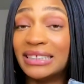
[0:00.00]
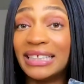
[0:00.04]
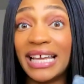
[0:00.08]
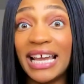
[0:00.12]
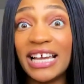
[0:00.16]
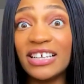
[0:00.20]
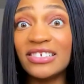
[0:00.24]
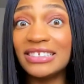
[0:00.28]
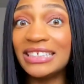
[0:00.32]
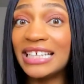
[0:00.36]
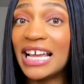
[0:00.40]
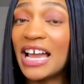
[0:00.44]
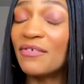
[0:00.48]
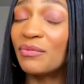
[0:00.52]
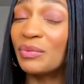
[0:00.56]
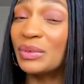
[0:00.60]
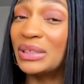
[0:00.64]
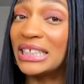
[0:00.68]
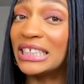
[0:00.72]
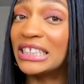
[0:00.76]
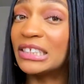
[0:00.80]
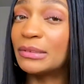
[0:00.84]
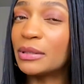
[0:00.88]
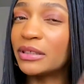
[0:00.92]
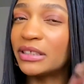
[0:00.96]
They actually have
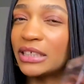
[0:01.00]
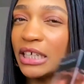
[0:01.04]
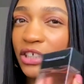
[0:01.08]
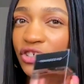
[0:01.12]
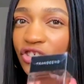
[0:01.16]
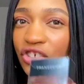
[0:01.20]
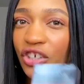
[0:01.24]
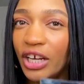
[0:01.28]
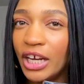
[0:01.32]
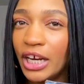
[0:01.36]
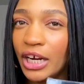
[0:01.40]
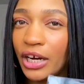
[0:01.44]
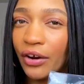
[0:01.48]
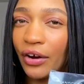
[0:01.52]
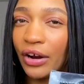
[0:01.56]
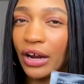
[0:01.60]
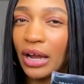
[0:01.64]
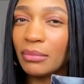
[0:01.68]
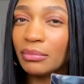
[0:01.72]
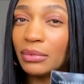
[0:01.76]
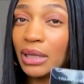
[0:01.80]
one that smells like cherry.